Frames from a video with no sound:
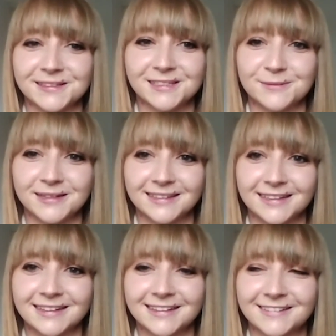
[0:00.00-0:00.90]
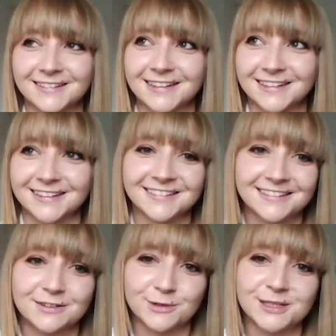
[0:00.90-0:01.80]
It's a bit like,
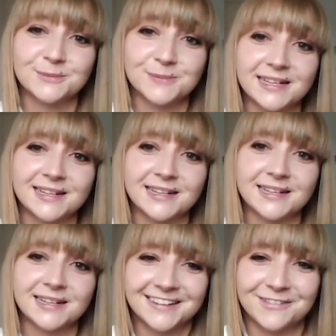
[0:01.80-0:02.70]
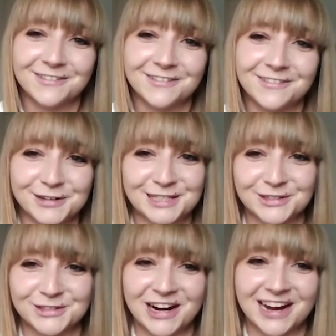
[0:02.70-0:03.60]
we're still making a living, we're
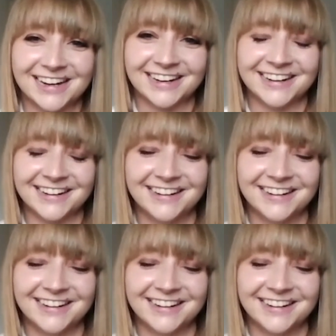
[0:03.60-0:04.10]
still trying.